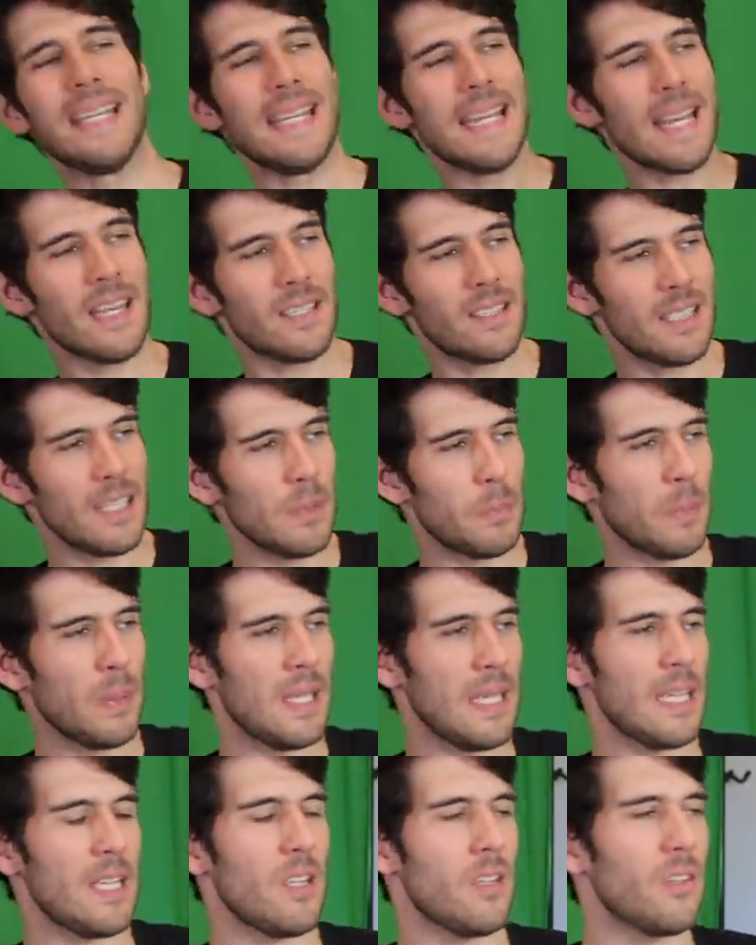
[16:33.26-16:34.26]

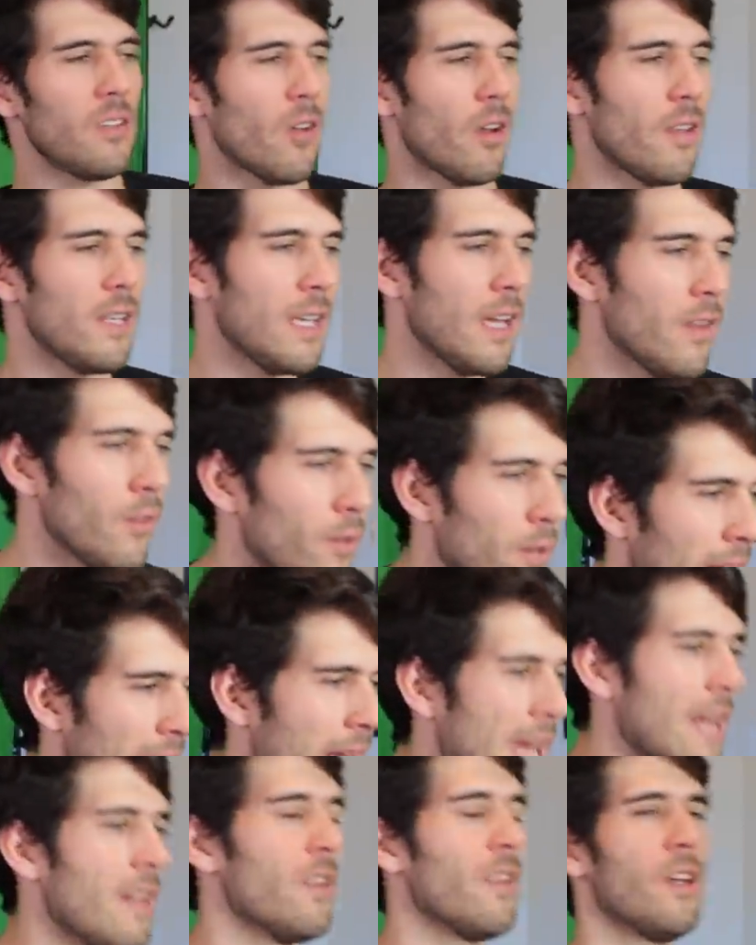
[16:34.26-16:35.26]
ESTPs, on the other
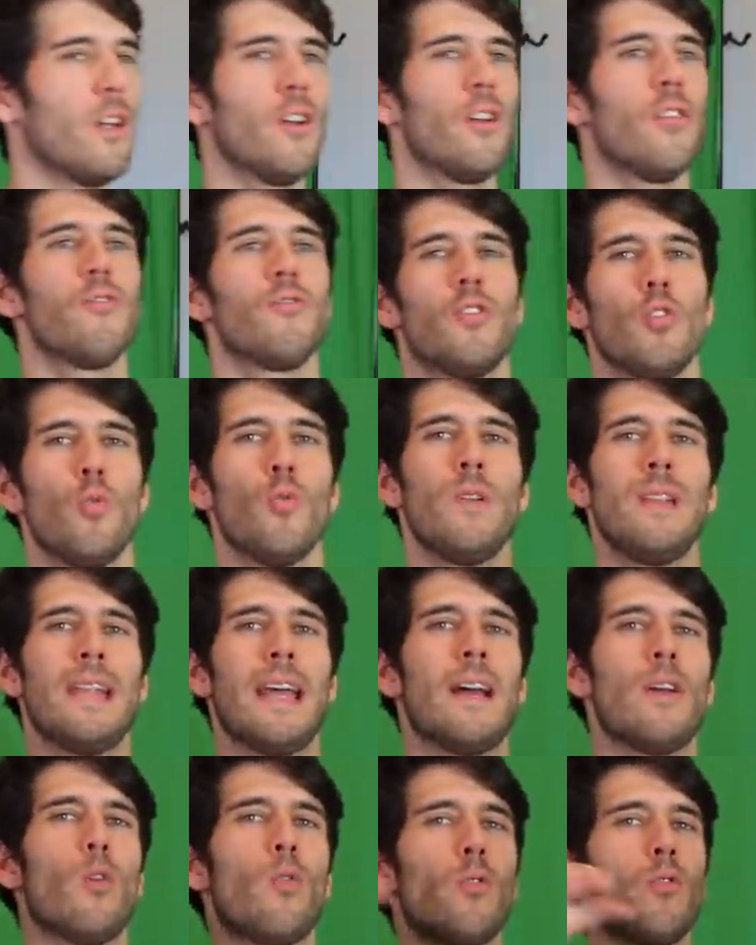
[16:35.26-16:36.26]
hand, they're doing
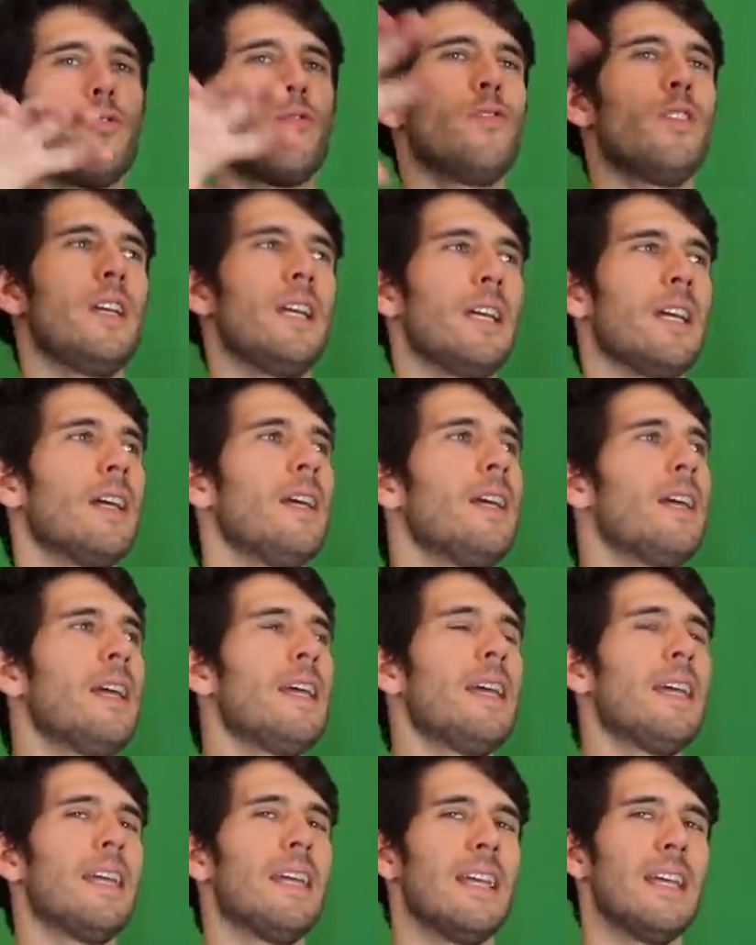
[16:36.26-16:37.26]
that whole thing
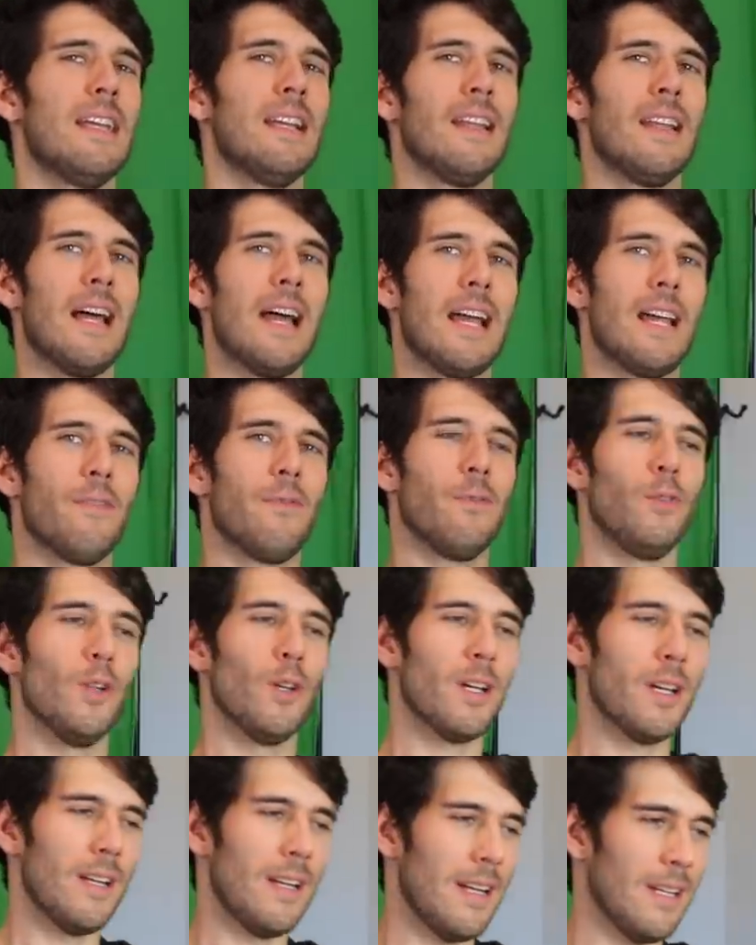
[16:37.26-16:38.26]
in life,
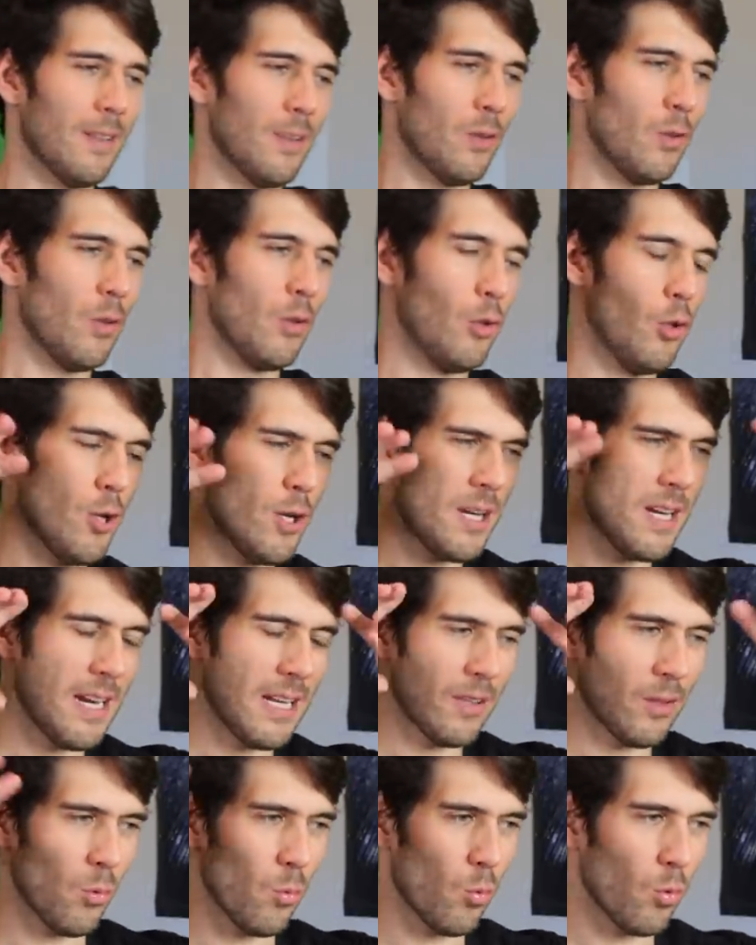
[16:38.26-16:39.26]
looking at looking
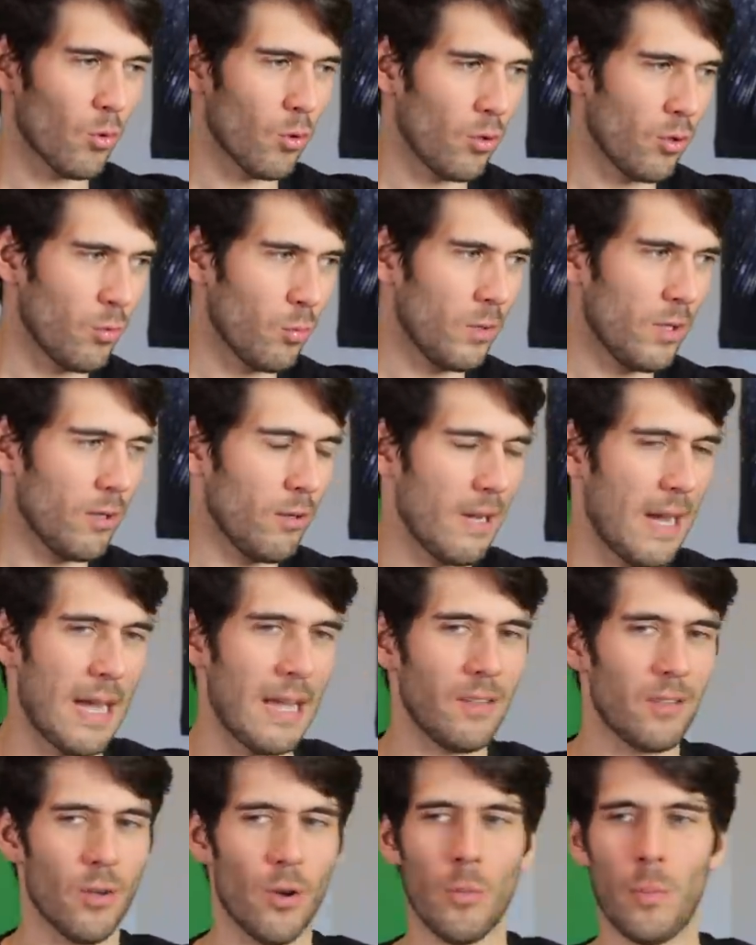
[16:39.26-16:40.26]
at the world with their
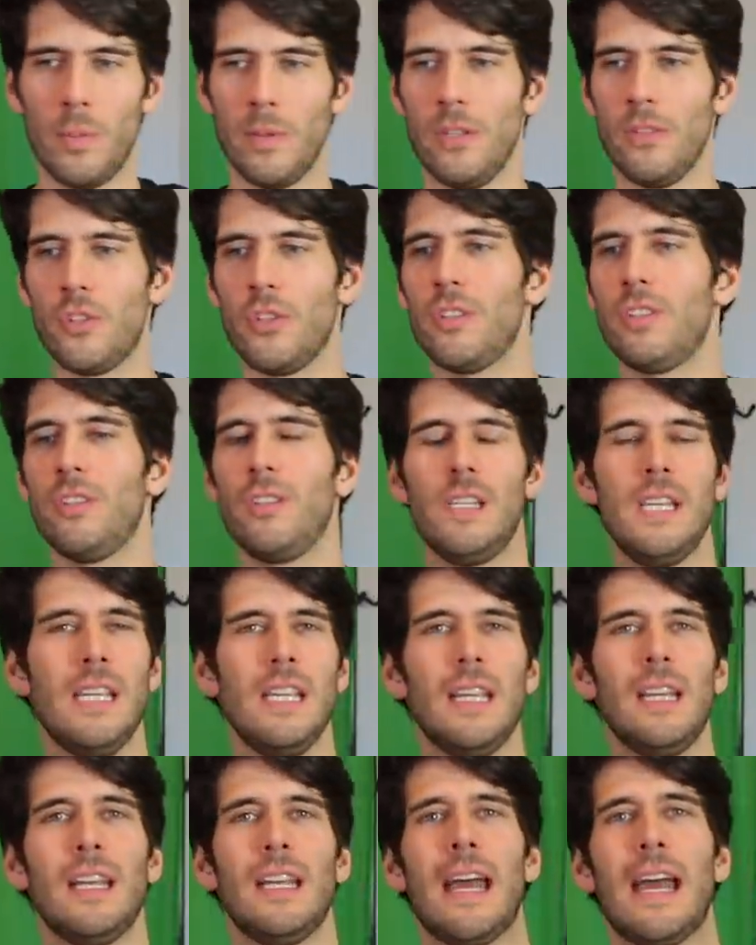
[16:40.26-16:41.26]
eyes open, just
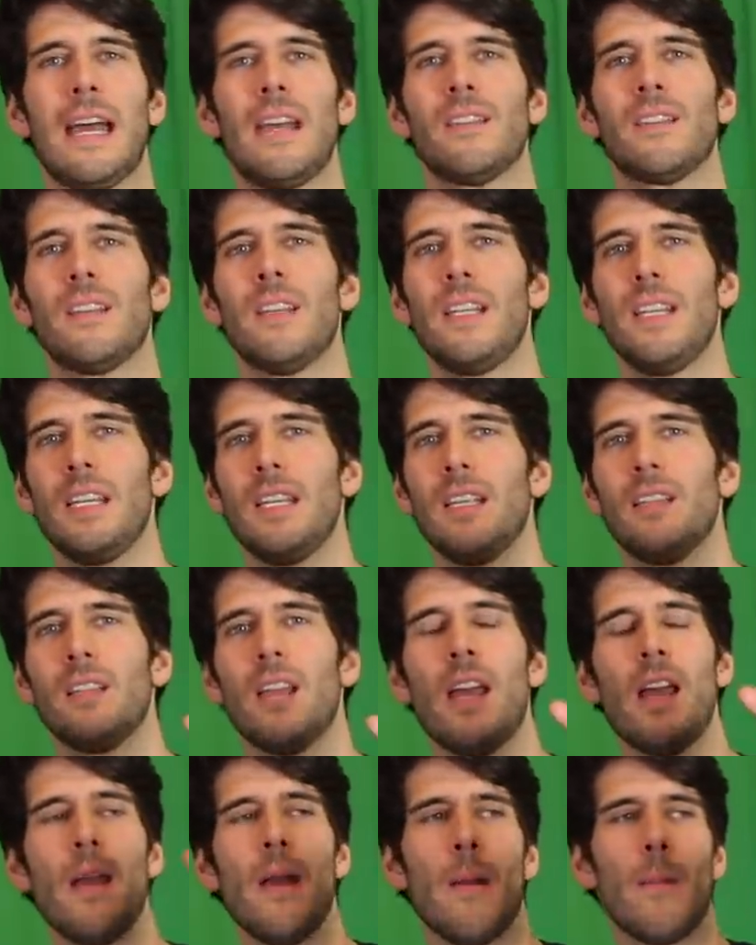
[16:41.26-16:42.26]
seeing it as it is,
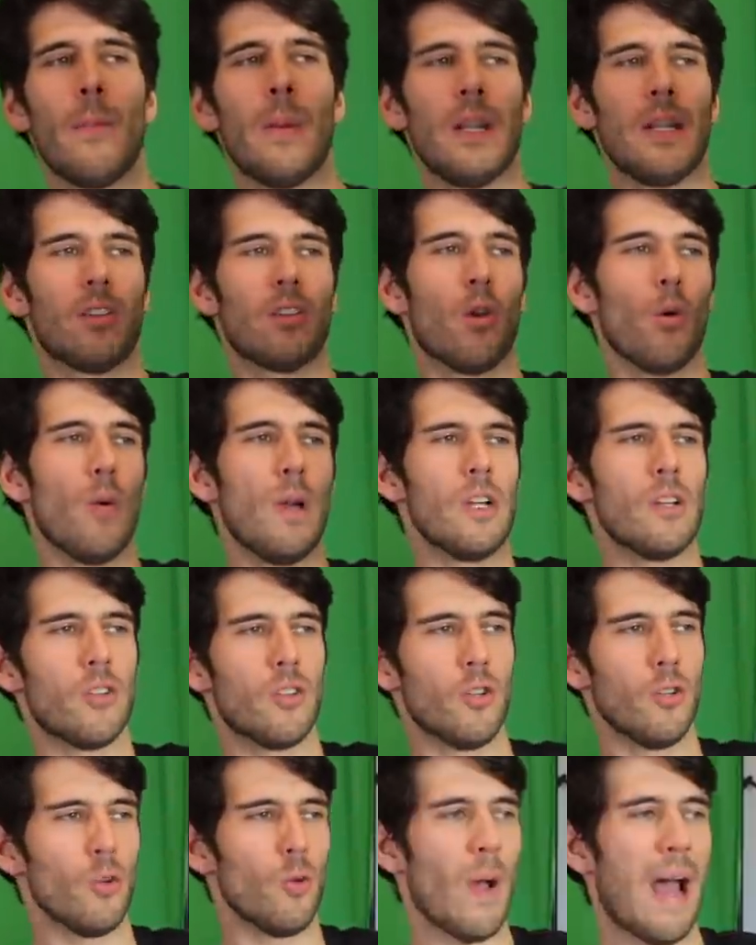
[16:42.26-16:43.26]
but it's going
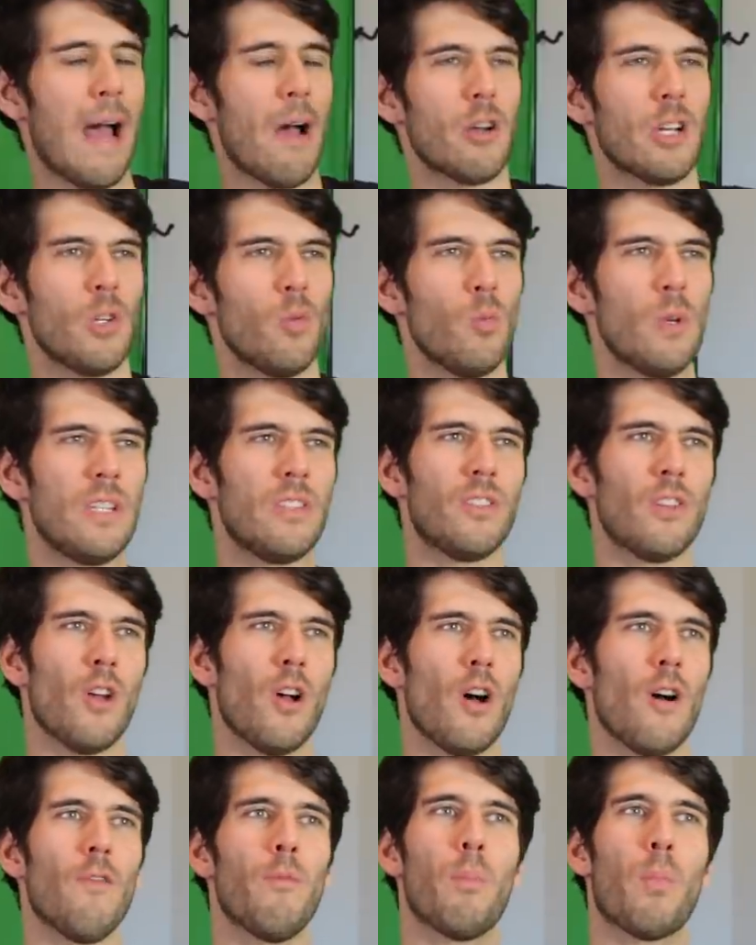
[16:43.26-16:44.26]
to how can we
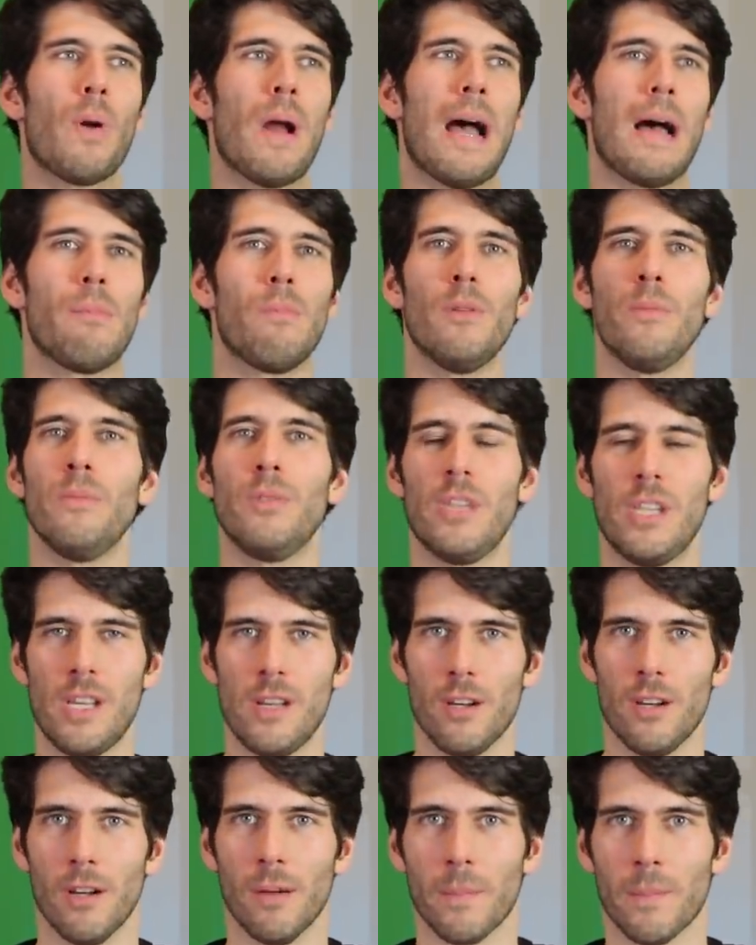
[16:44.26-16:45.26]
solve problems
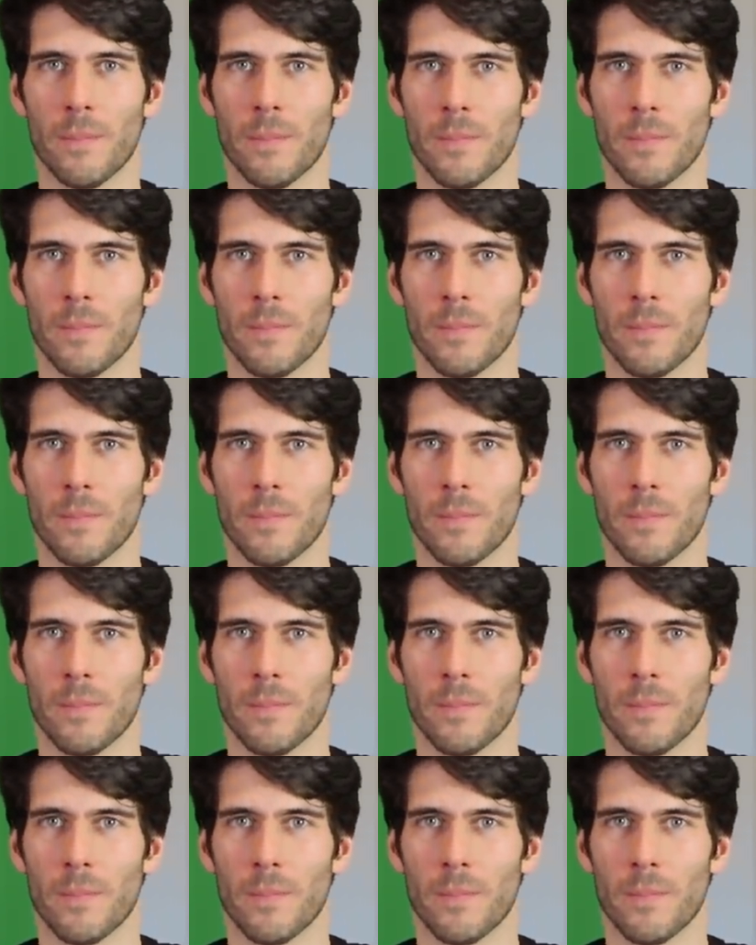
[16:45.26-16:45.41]
here? So